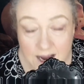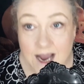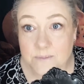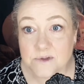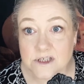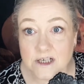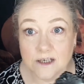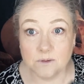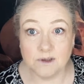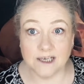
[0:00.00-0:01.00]

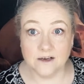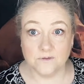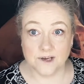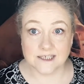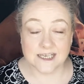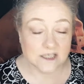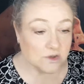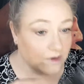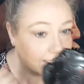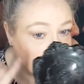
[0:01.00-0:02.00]
Absolutely love it. It's
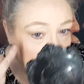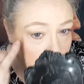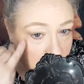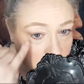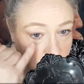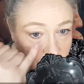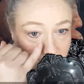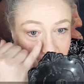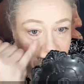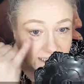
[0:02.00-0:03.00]
creasing on my
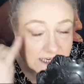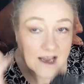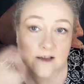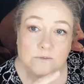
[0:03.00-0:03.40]
under eyes.